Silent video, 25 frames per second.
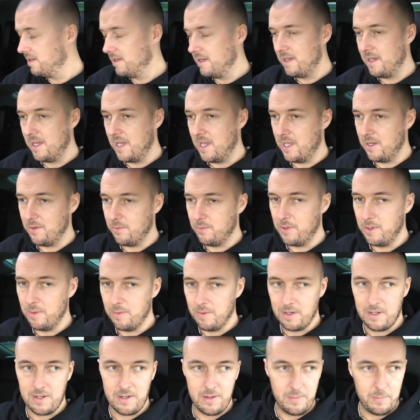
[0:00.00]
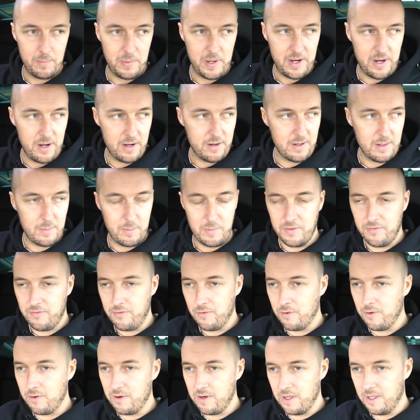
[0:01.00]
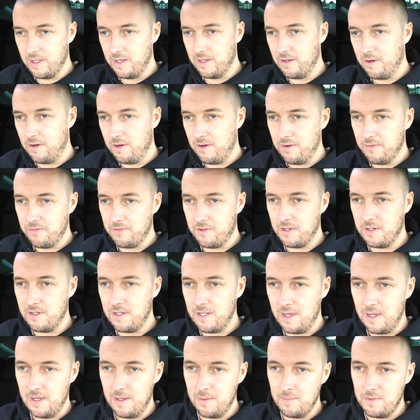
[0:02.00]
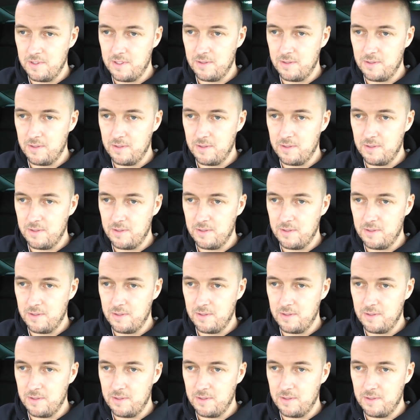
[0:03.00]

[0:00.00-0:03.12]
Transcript: and we will compare the before and after times